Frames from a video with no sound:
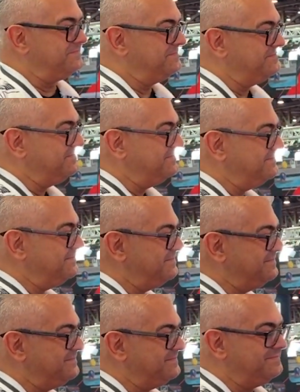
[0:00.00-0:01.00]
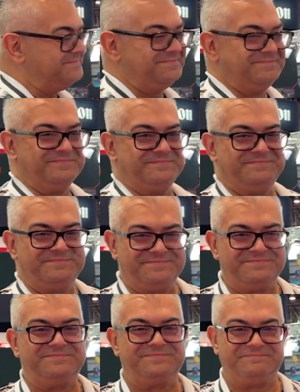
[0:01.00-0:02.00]

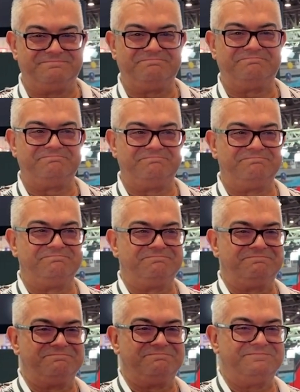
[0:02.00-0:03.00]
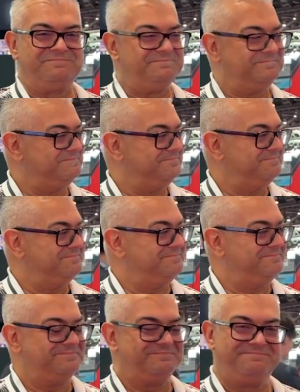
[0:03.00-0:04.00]

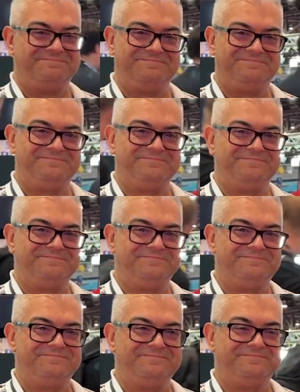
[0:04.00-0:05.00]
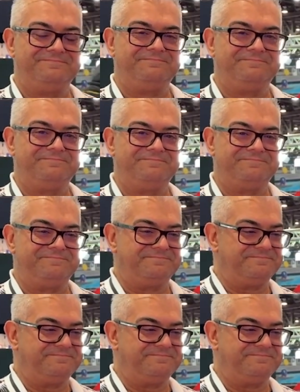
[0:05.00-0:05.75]
This person isn't speaking.